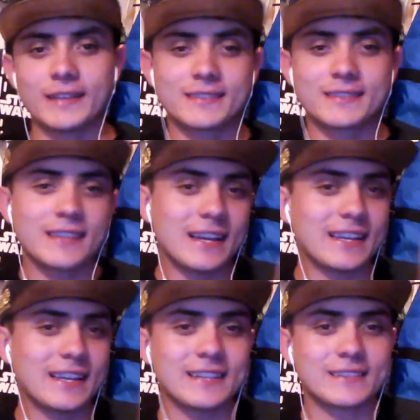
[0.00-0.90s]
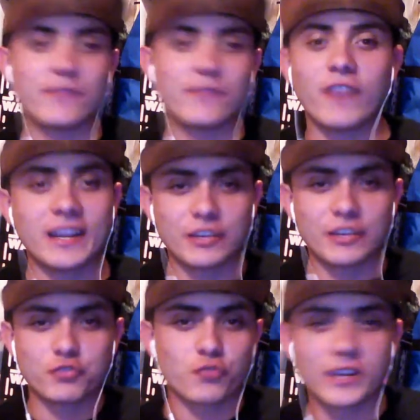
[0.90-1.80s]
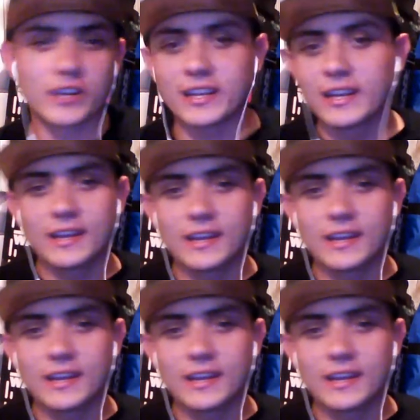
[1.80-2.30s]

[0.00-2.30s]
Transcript: That's not his defining trait.